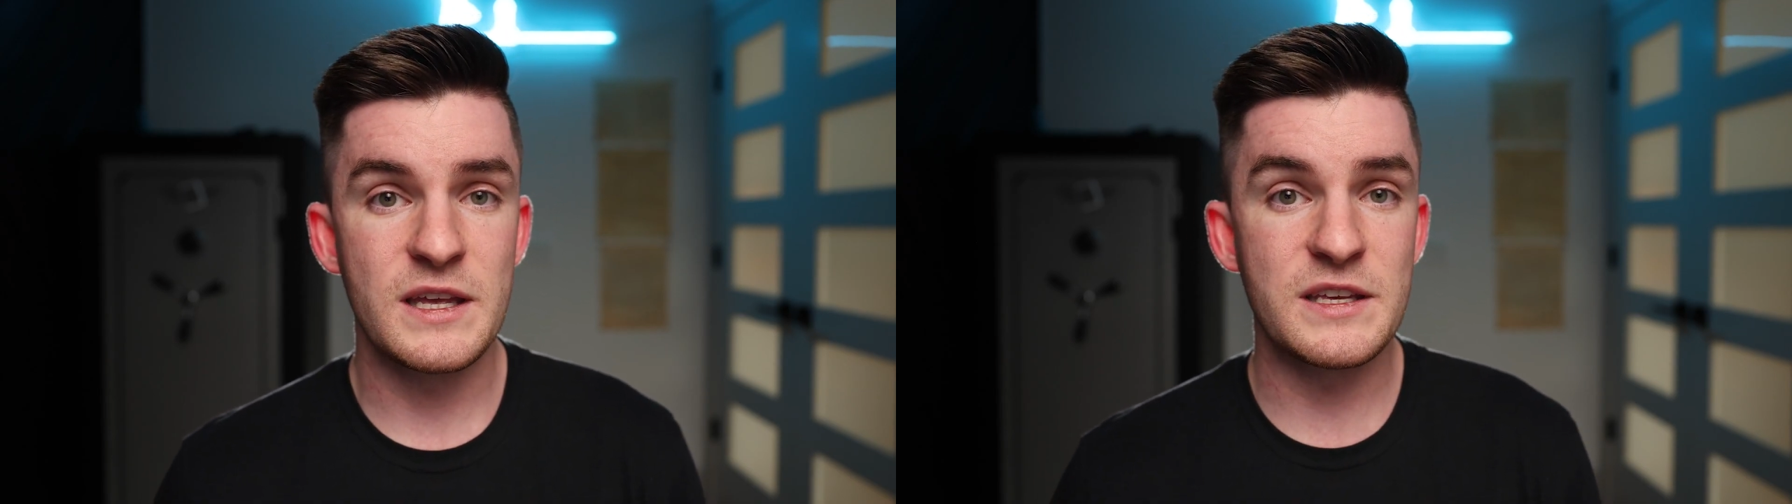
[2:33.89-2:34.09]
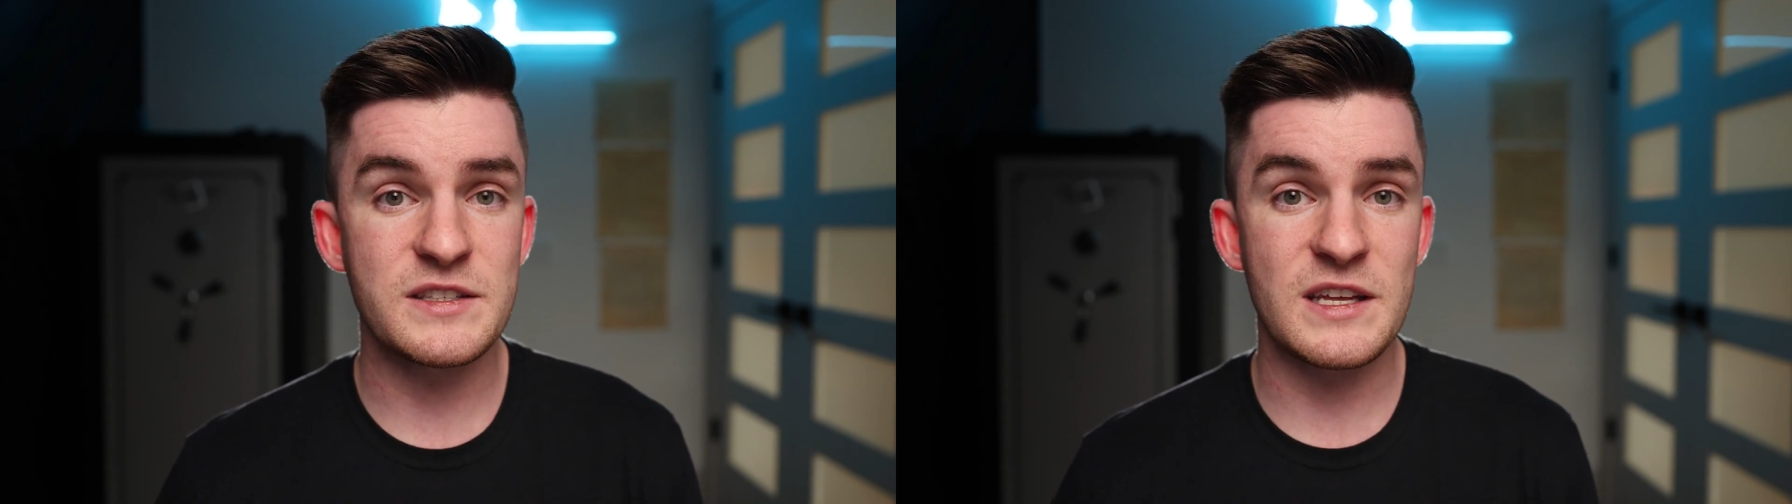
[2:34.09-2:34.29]

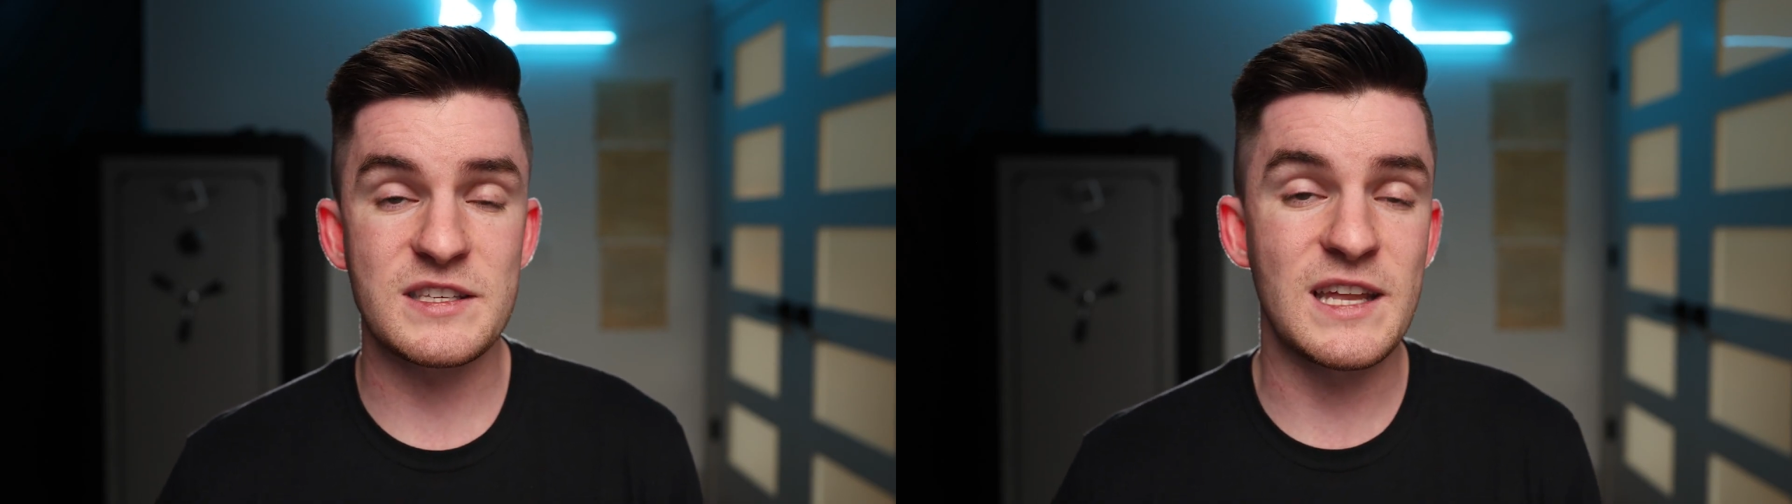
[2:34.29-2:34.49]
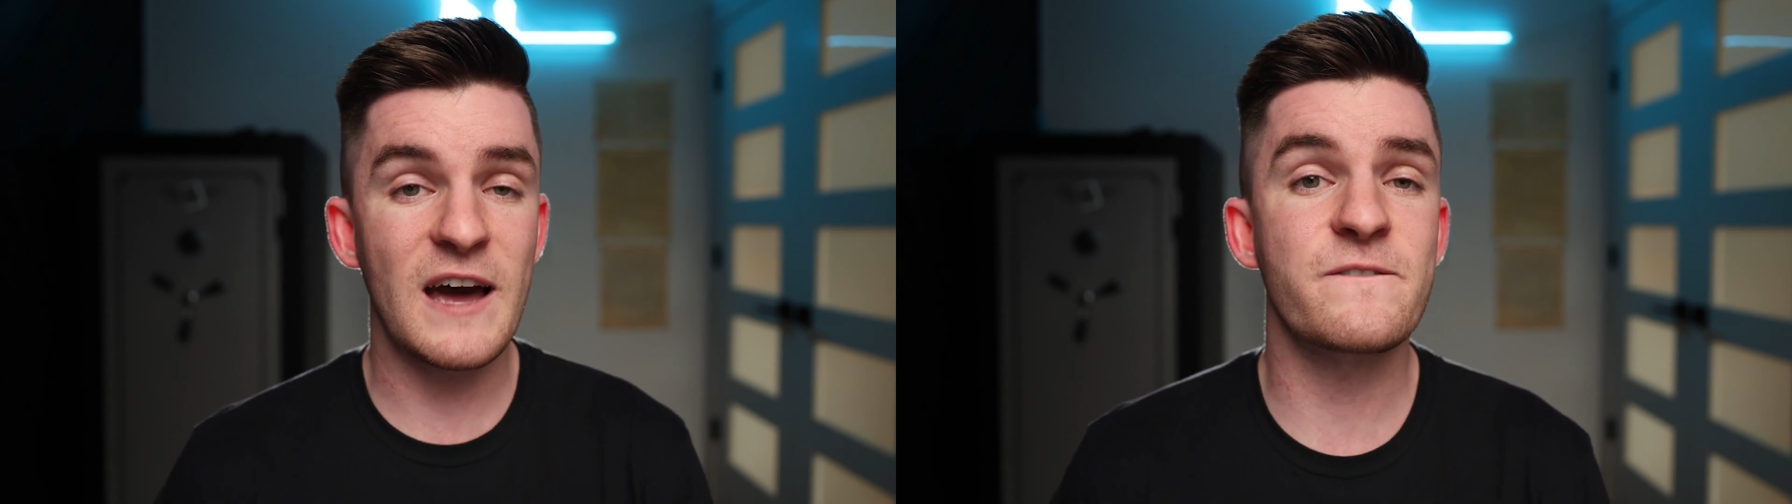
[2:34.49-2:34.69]
is
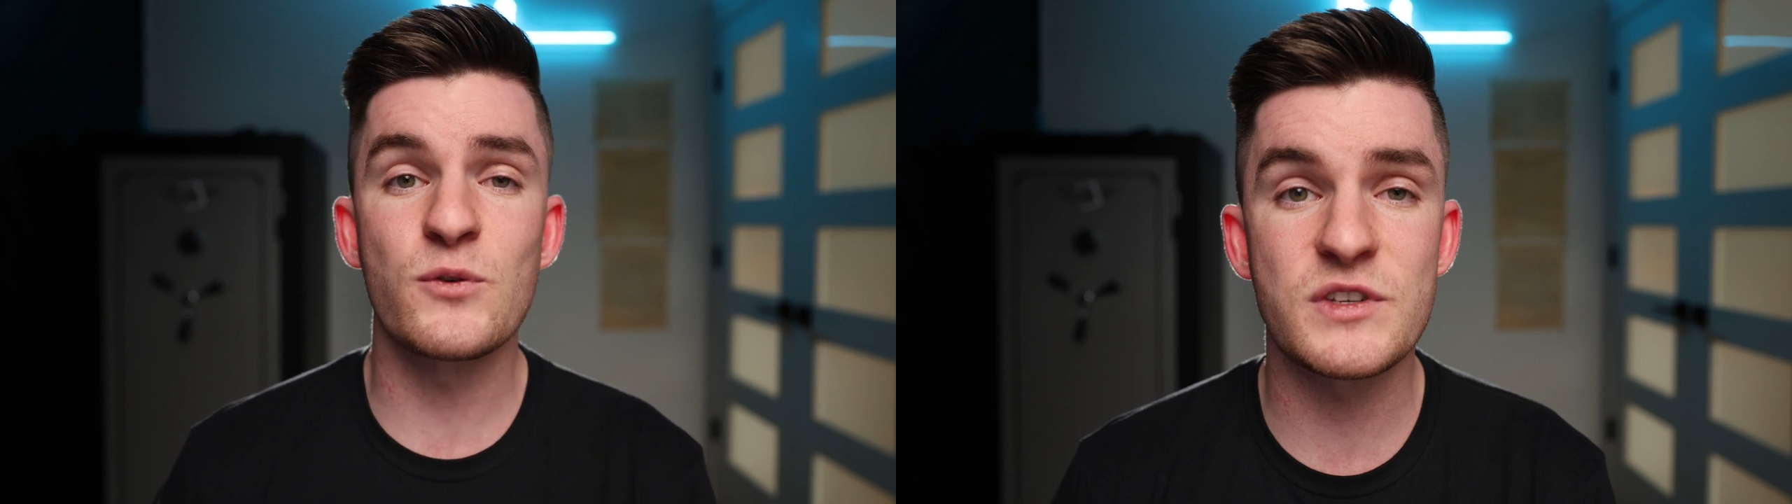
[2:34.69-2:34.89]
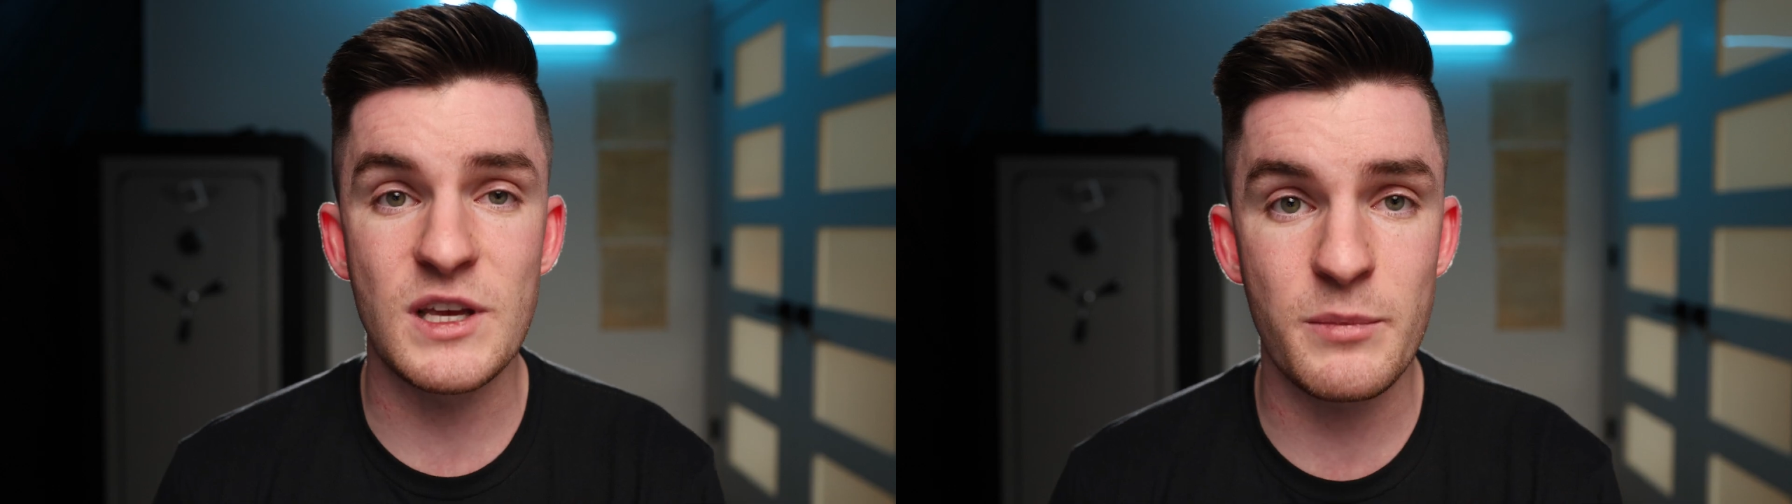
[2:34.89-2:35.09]
it's not
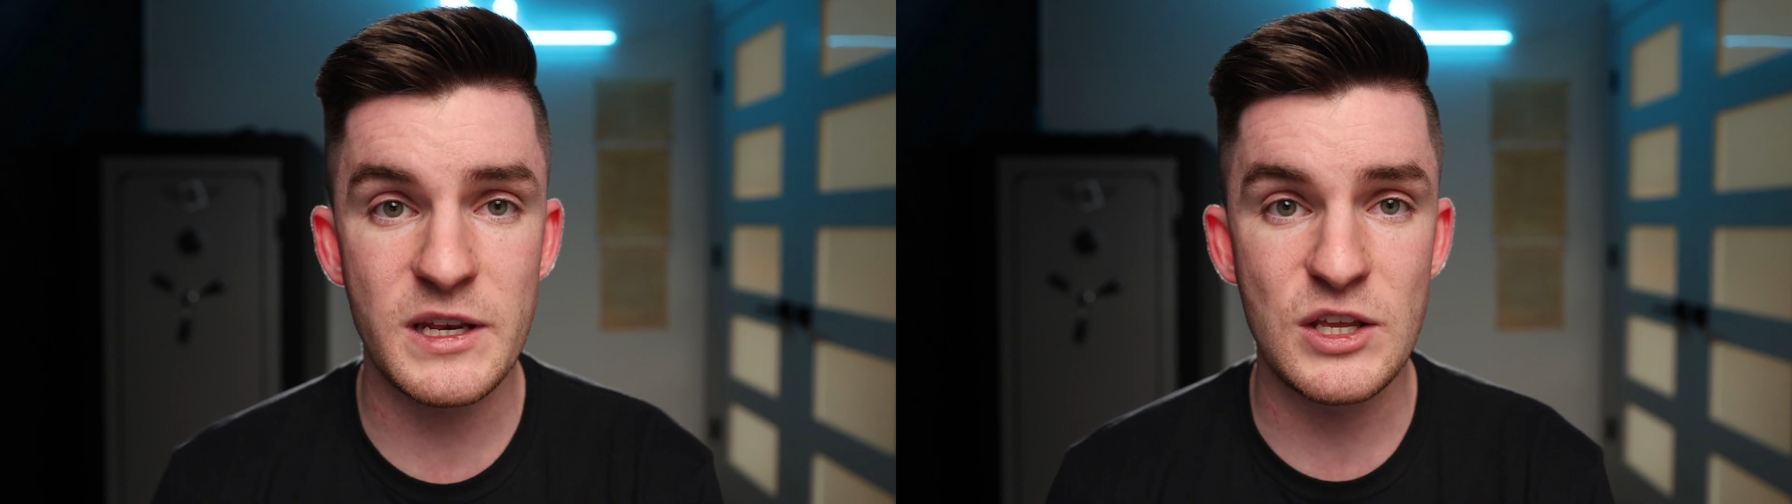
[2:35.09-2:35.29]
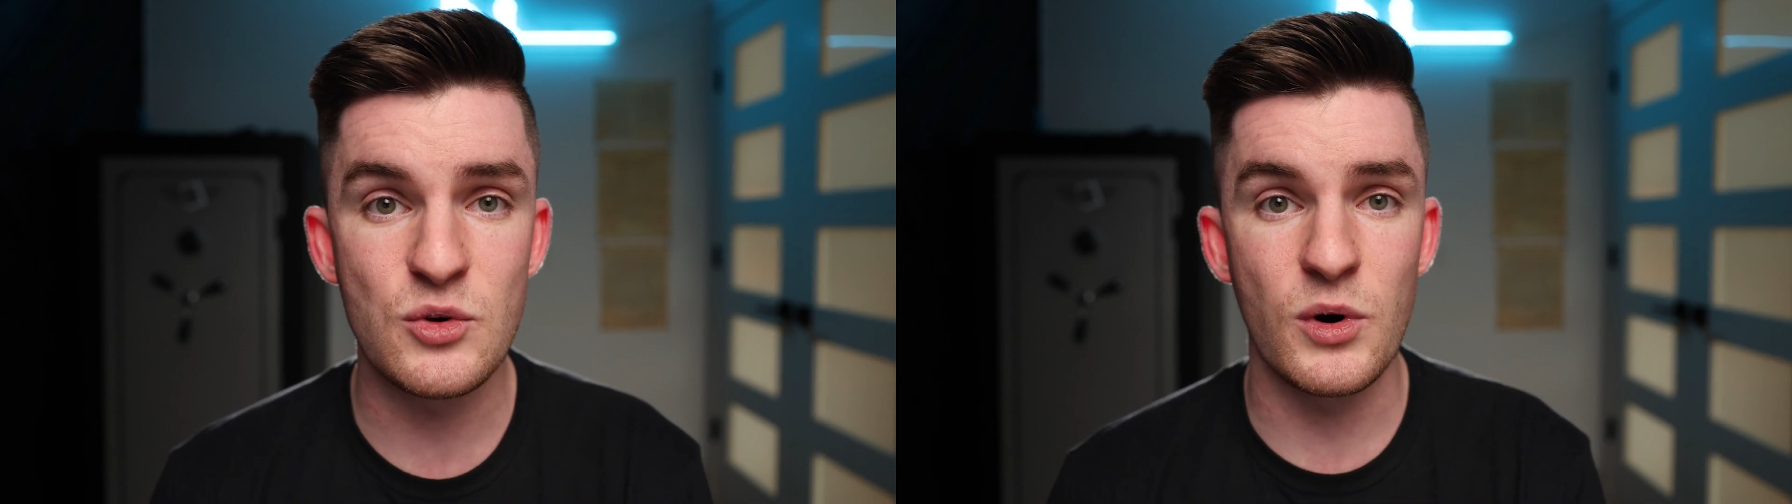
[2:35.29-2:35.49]
for
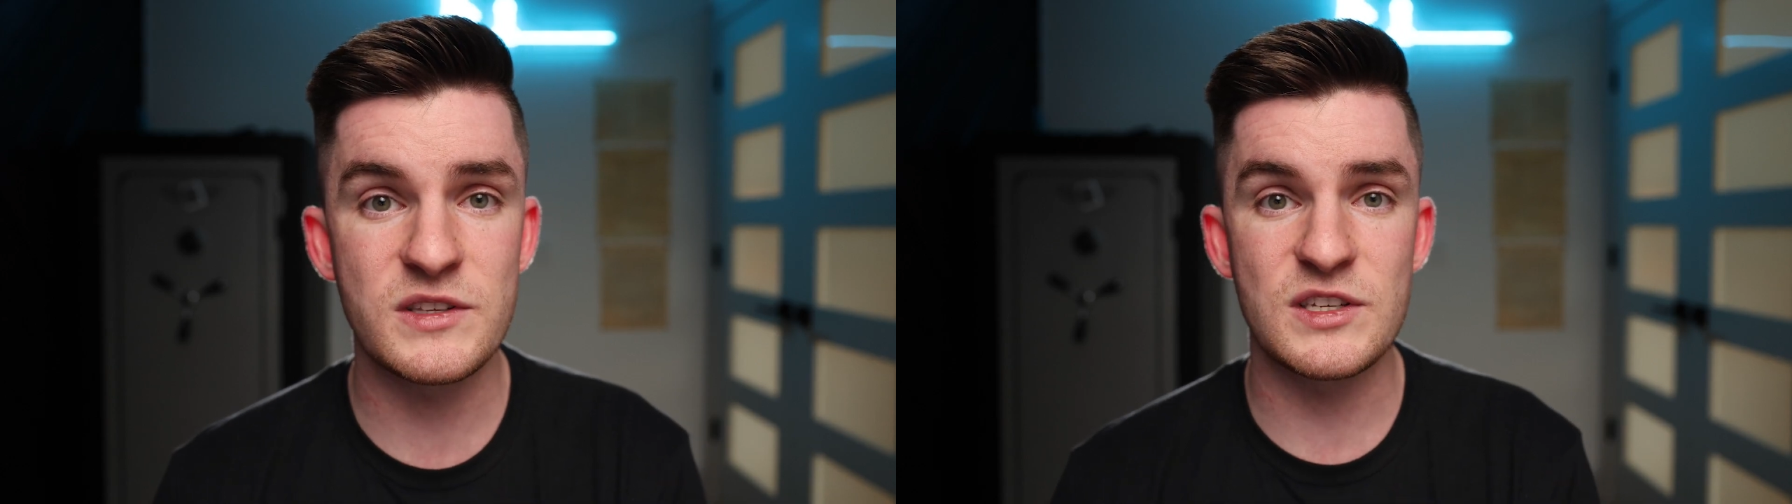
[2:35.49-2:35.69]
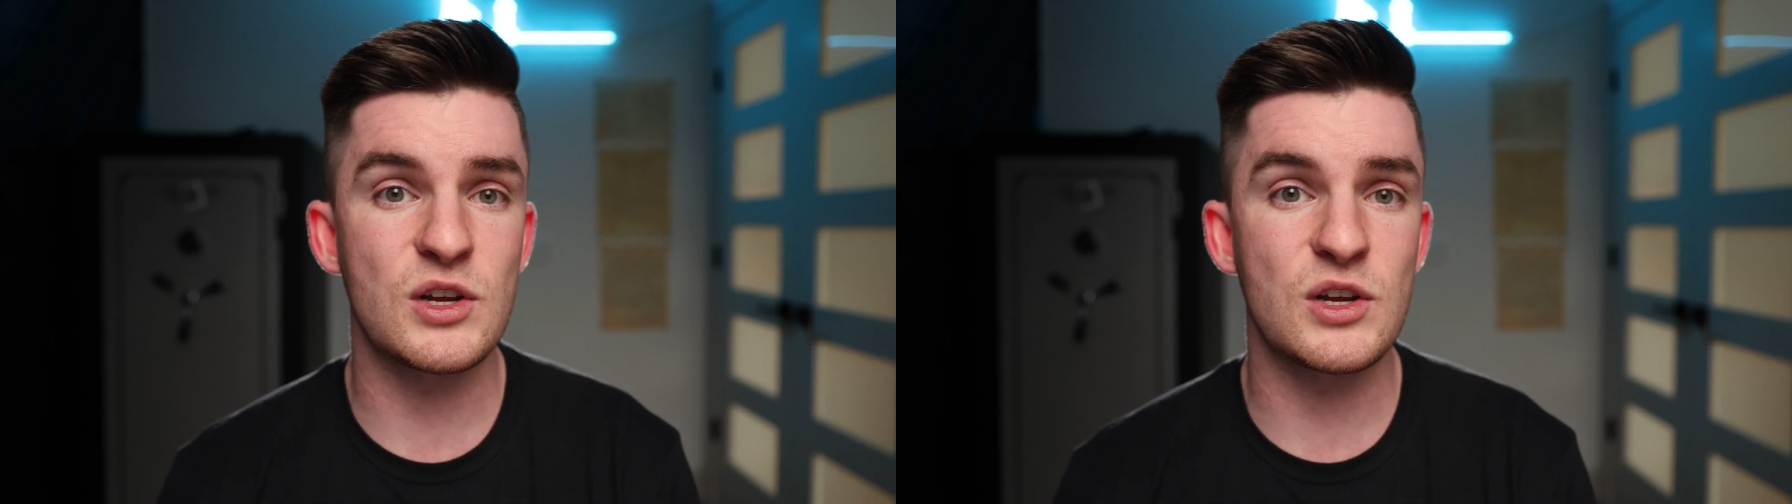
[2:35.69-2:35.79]
somebody who wants